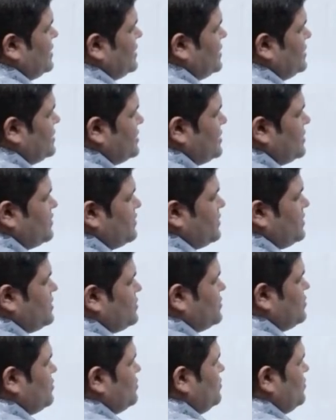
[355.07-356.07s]
is
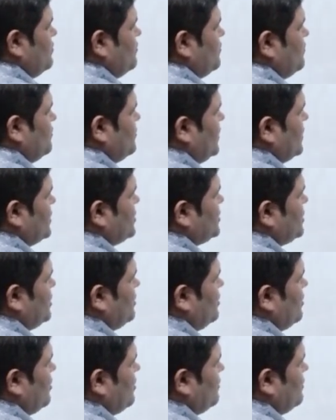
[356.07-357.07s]
equals to
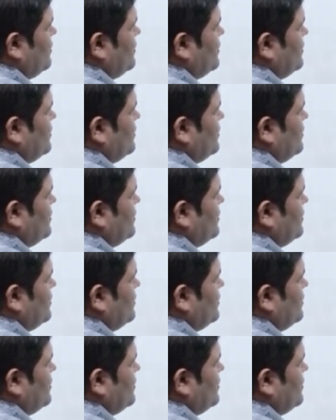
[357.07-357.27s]
function of